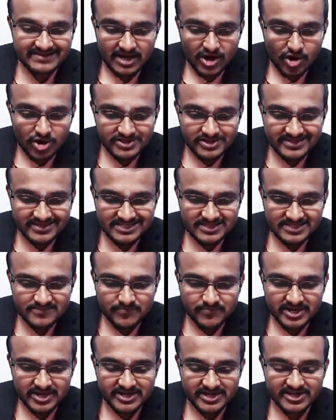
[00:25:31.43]
on this
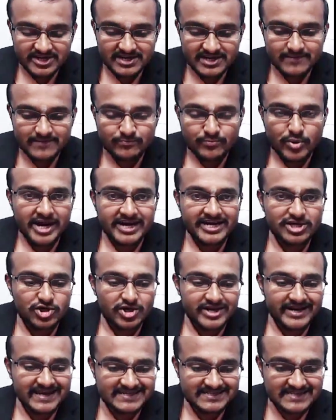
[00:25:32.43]
particular point
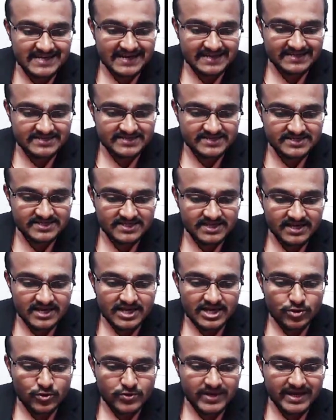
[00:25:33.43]
on x-axis,
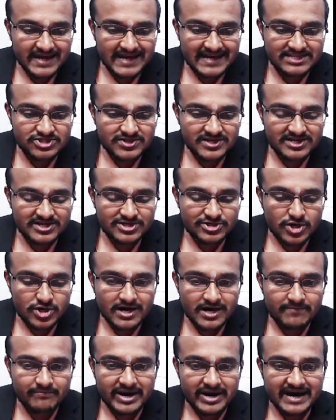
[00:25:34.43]
you can actually
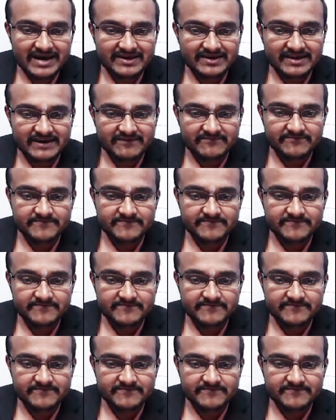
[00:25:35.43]
draw a bar